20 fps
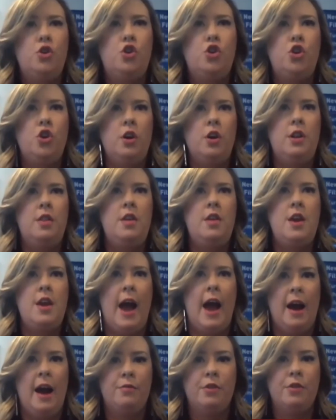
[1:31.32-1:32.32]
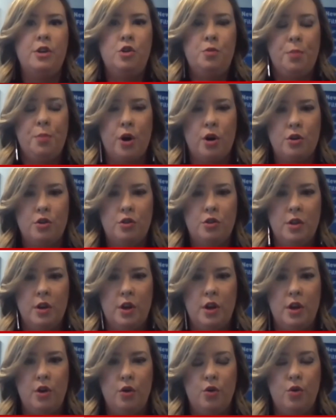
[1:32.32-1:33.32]
Should the average
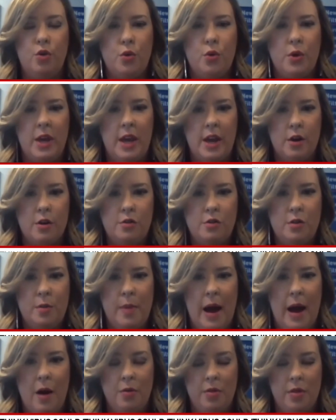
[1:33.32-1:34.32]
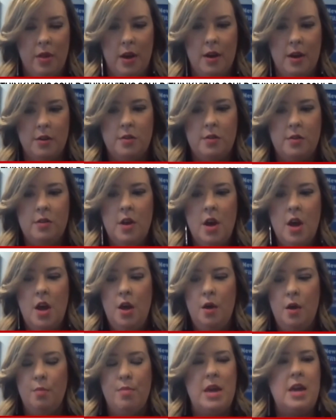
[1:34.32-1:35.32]
person who hears about this
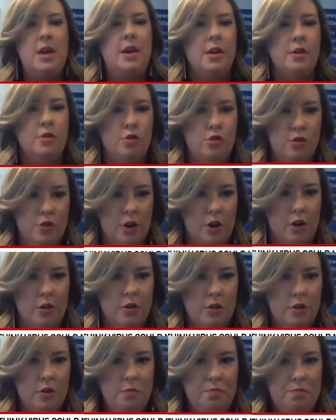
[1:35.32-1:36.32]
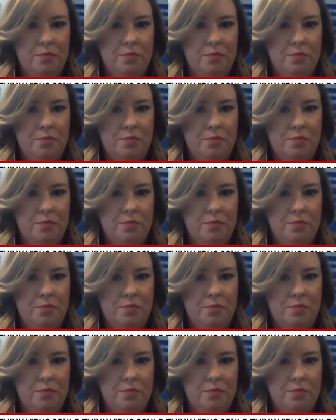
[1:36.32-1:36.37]
be concerned?